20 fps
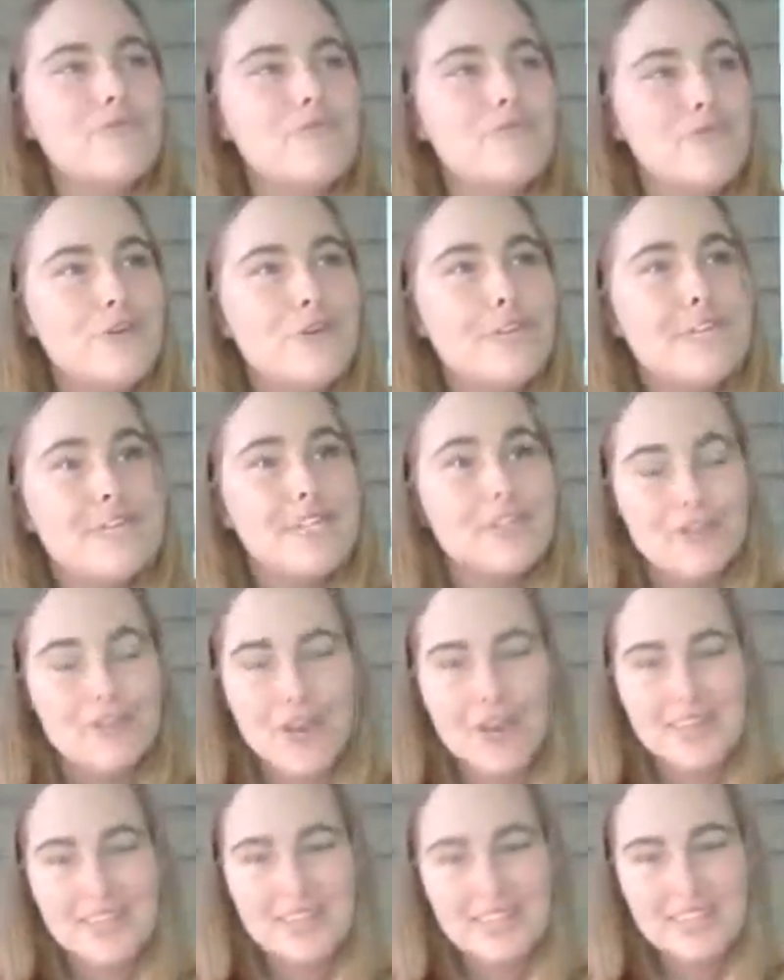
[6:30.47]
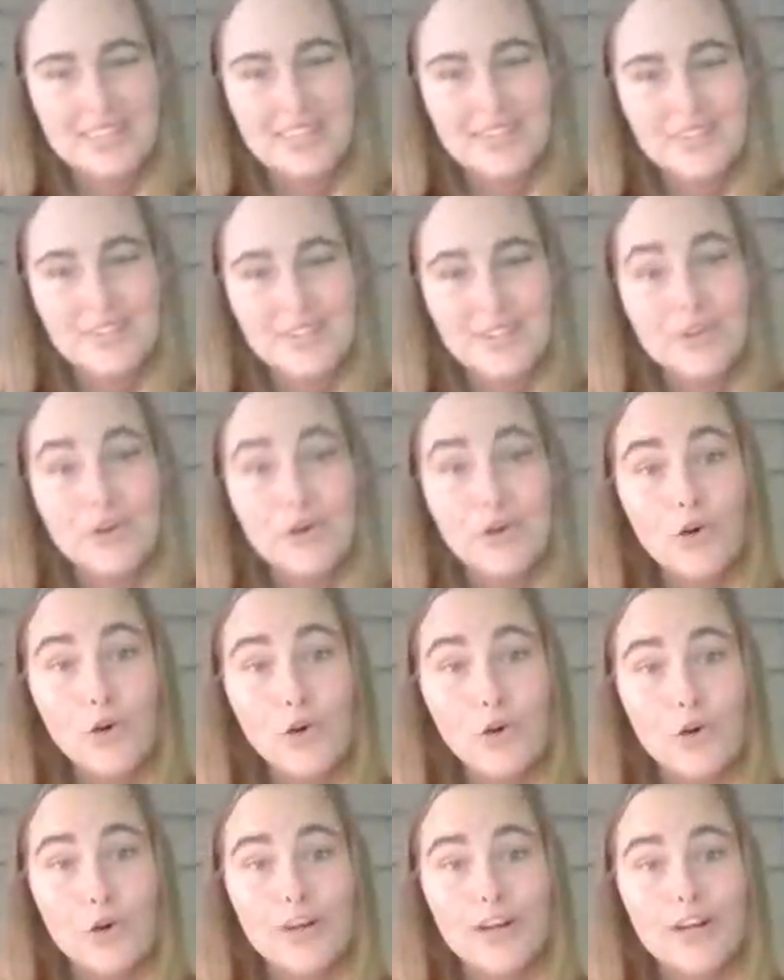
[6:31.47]
really trying to get to the
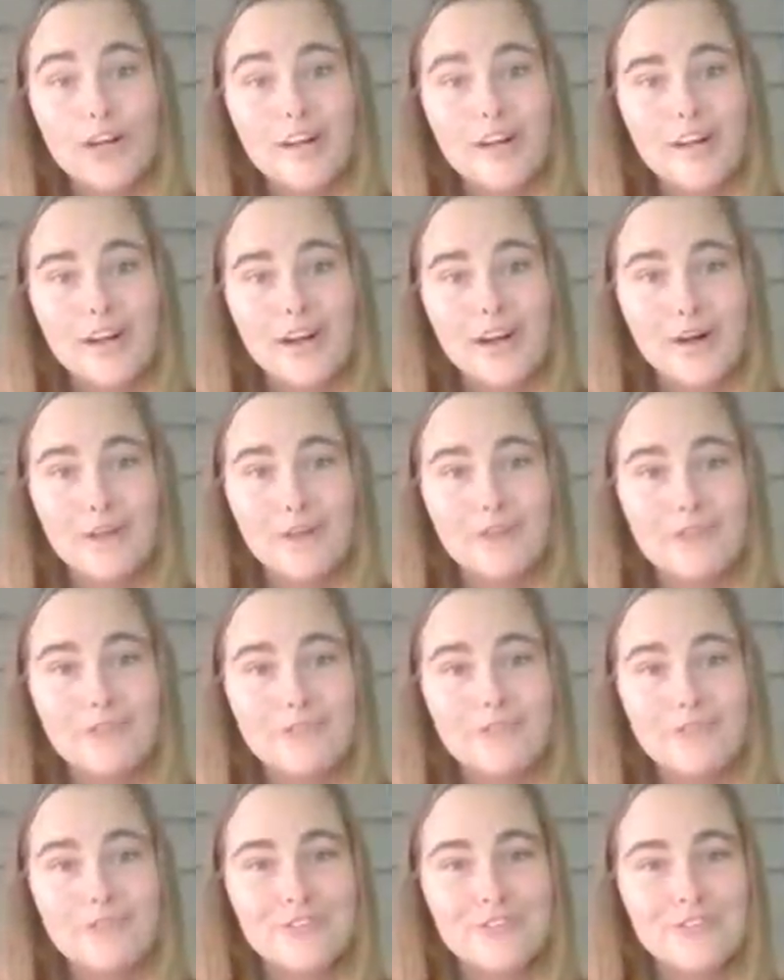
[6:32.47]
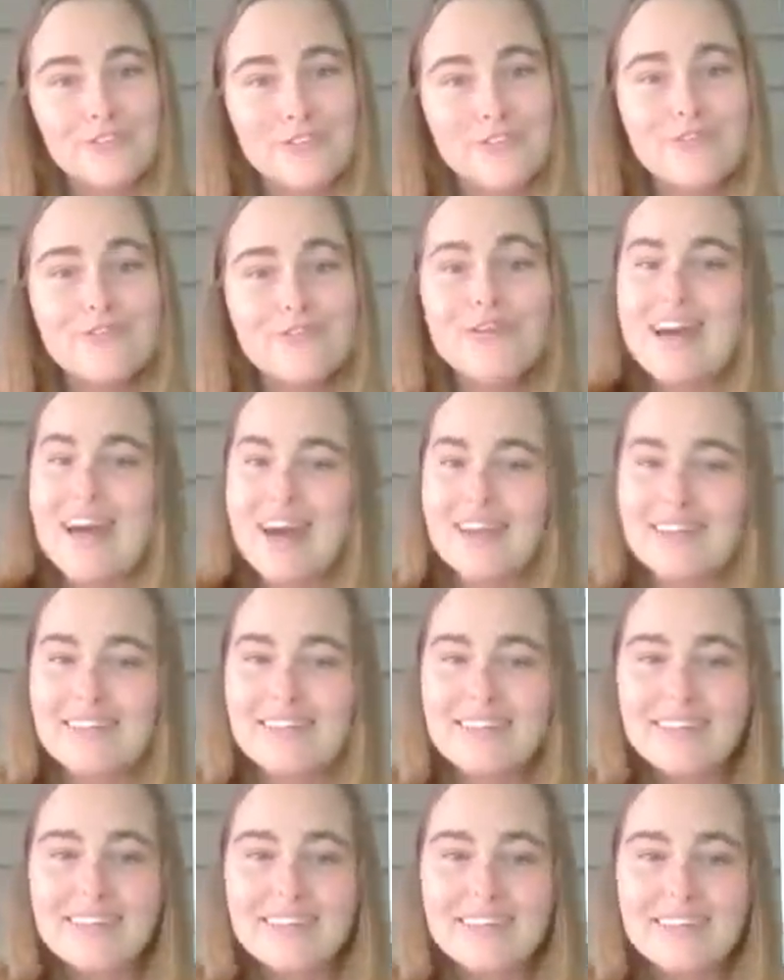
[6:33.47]
core of
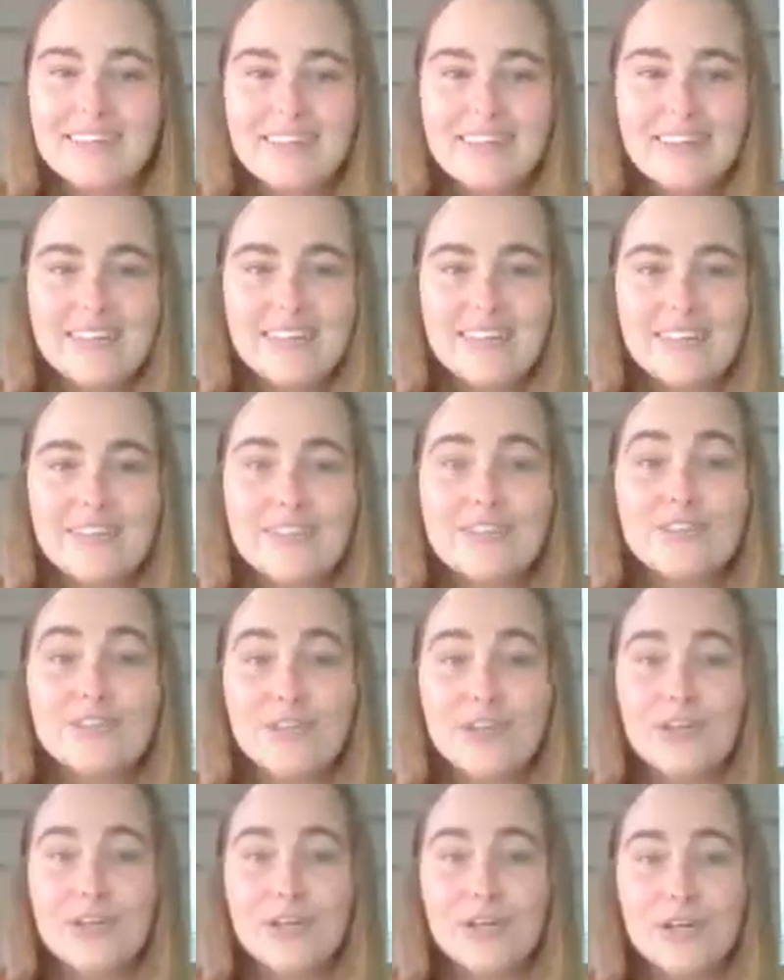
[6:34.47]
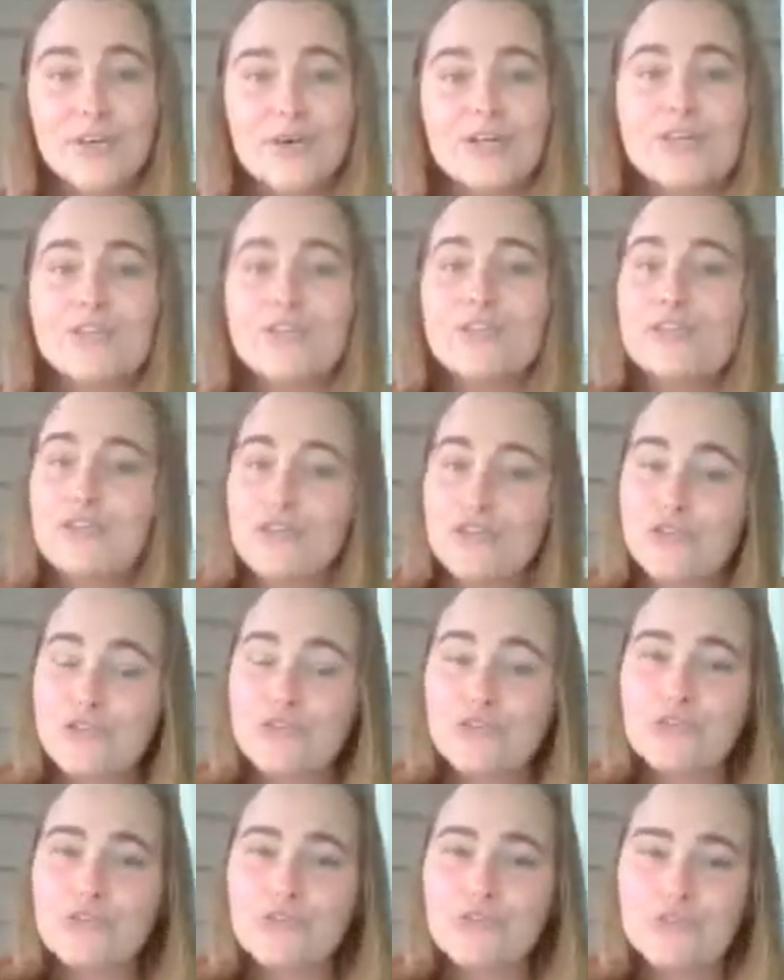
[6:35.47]
reality, discerning what is
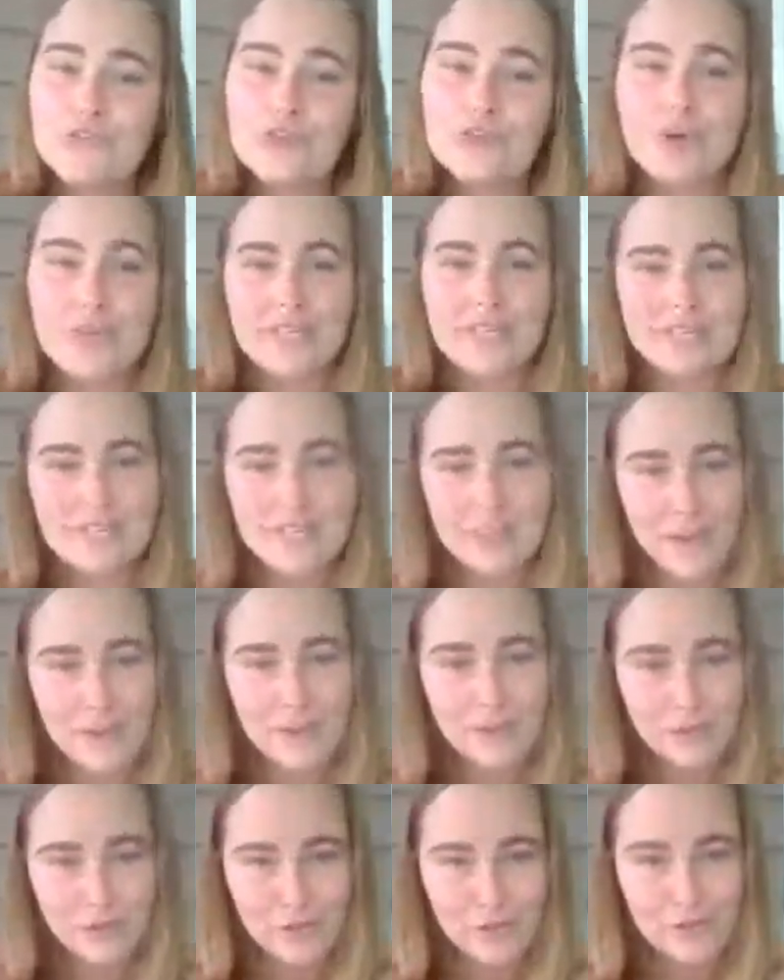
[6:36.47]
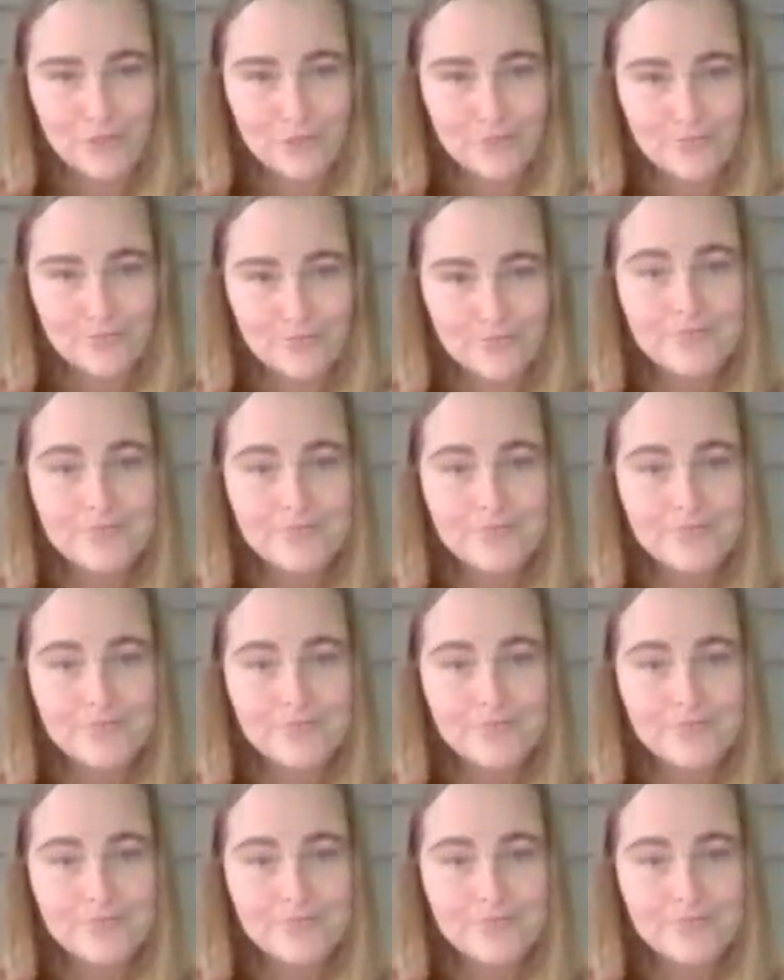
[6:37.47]
true for what is not true.